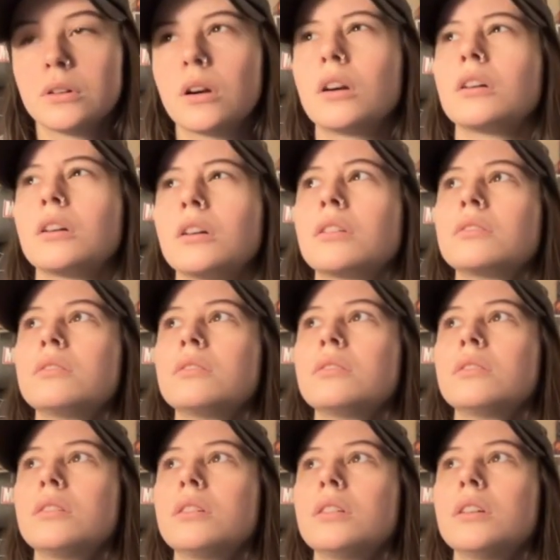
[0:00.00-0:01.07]
Or, gotcha.
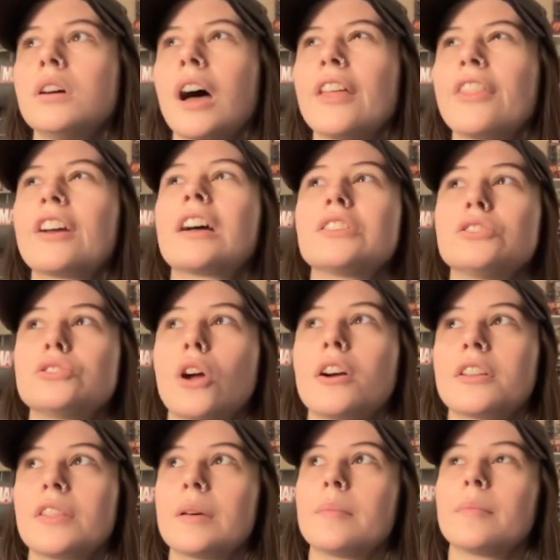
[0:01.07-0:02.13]
I think I
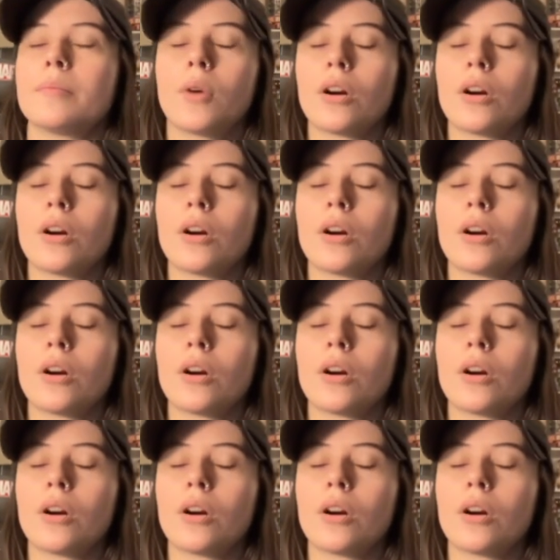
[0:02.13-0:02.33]
started them